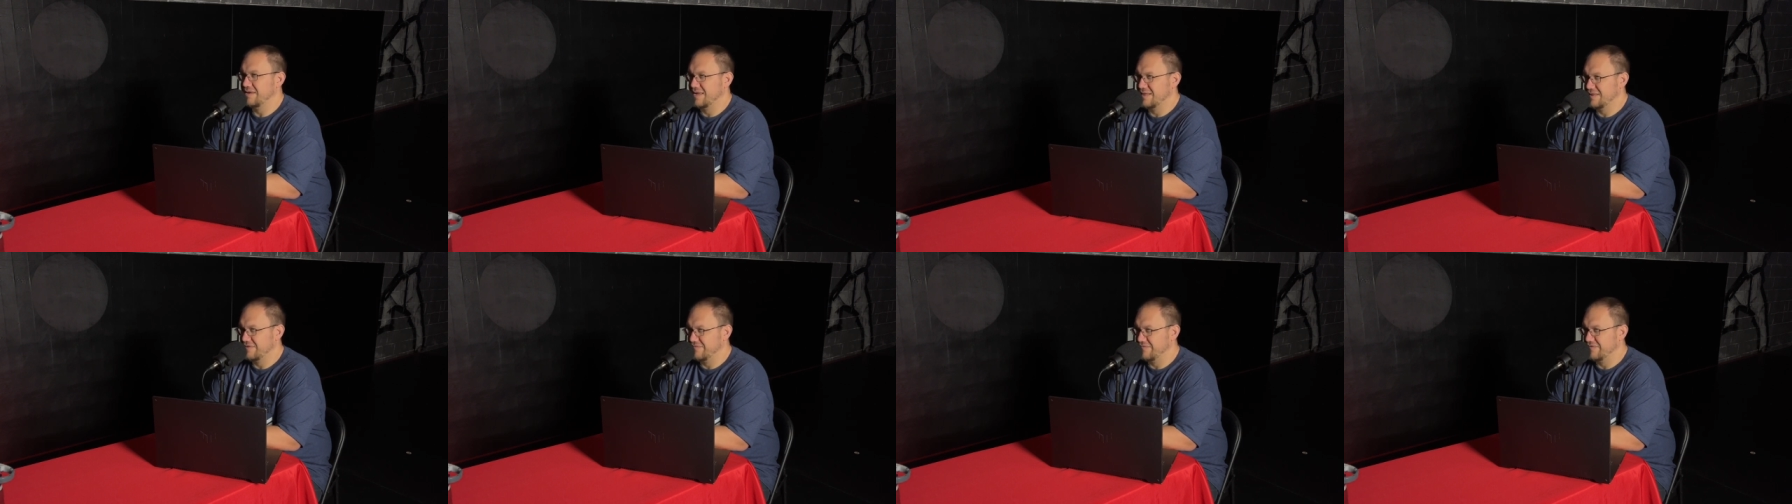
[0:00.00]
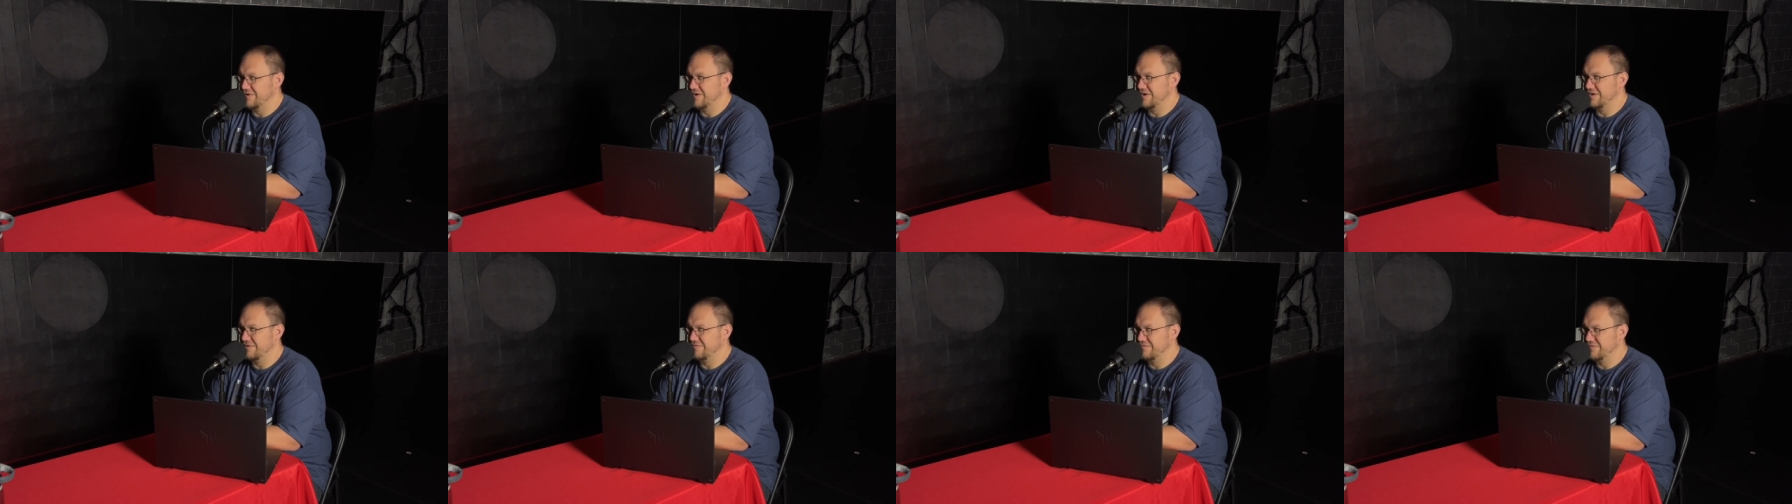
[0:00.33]
at the
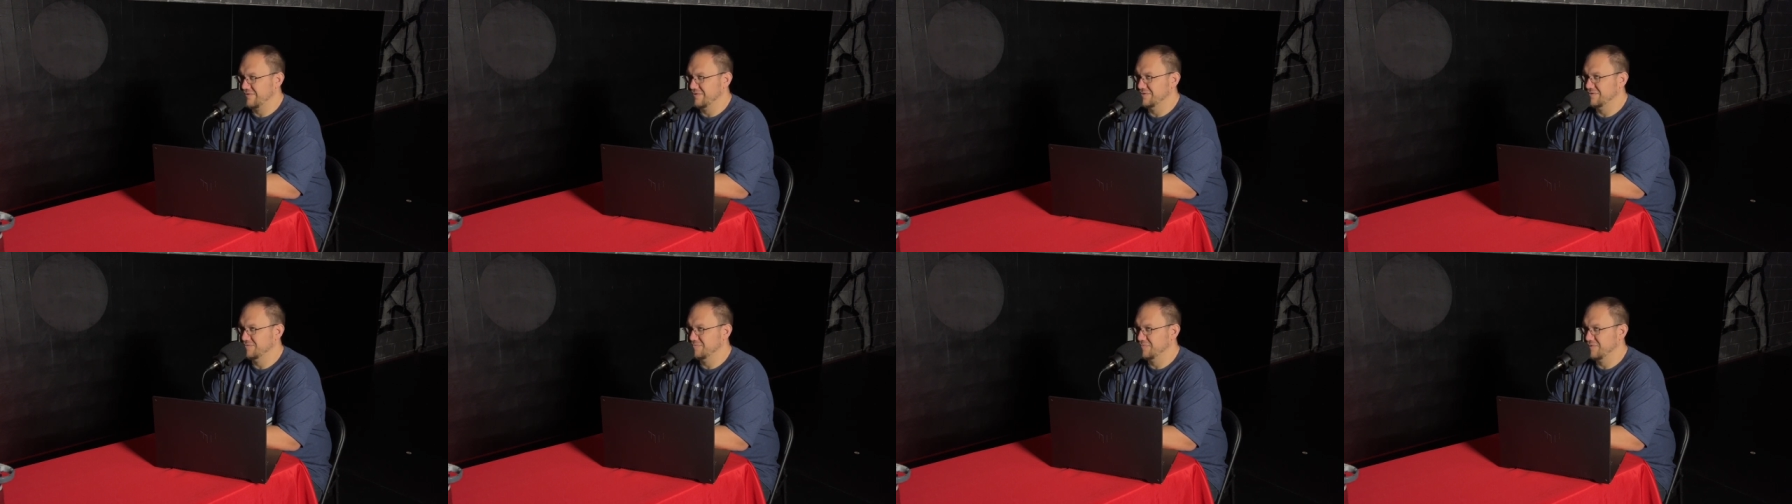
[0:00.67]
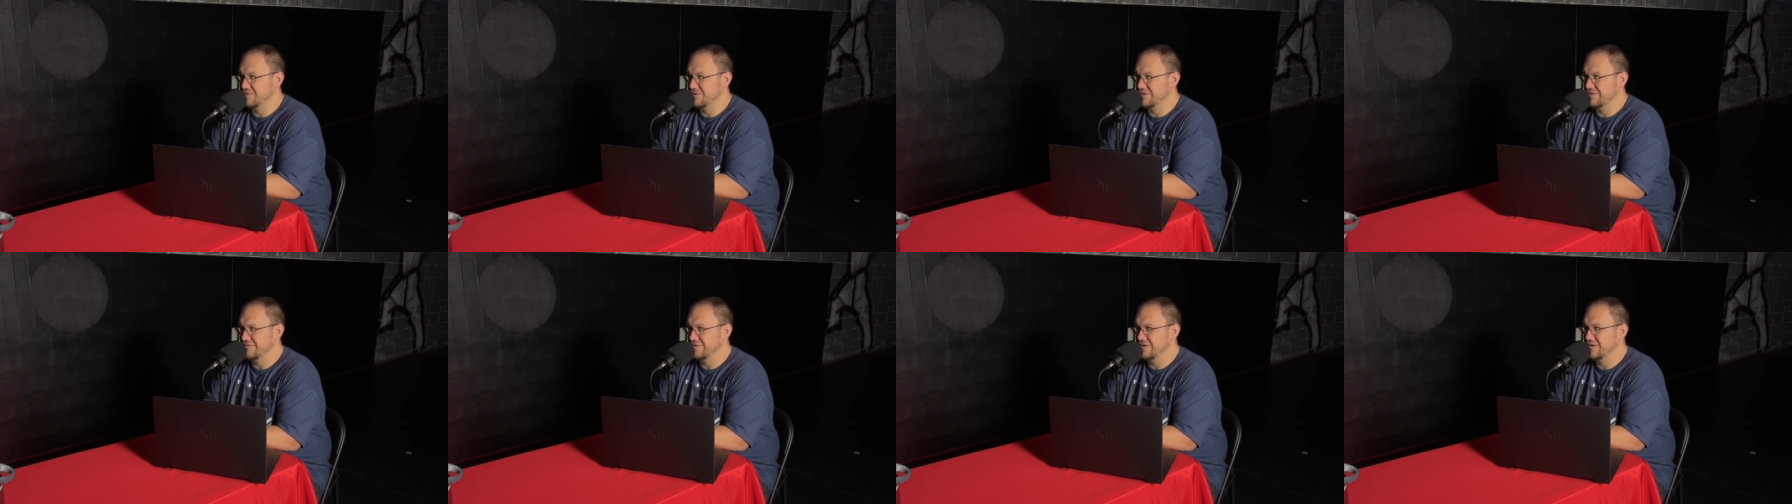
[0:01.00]
very first
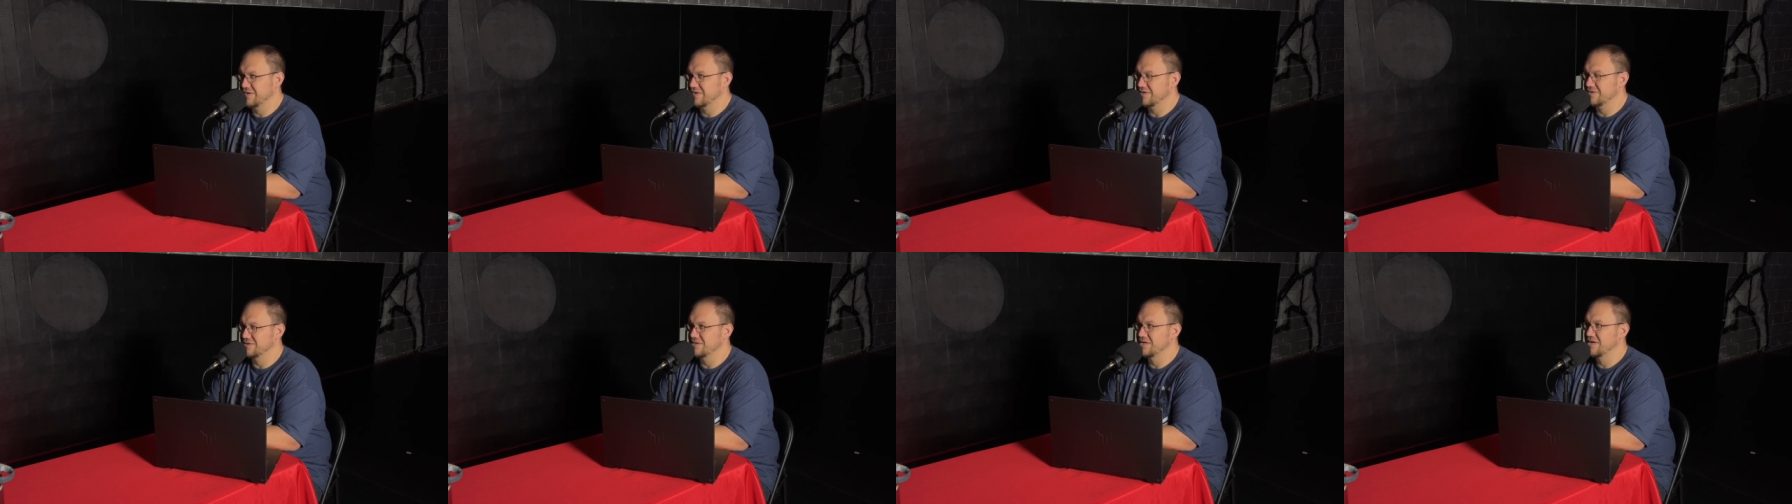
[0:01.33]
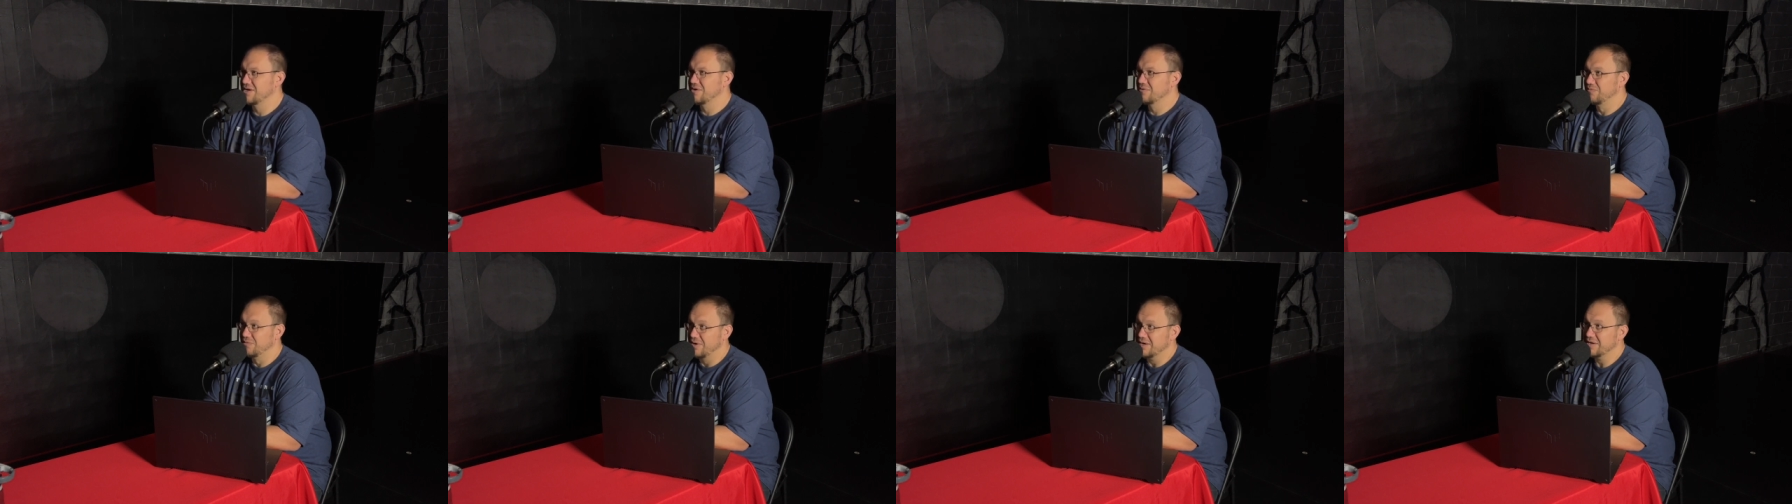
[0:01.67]
part of it because mm-hmm.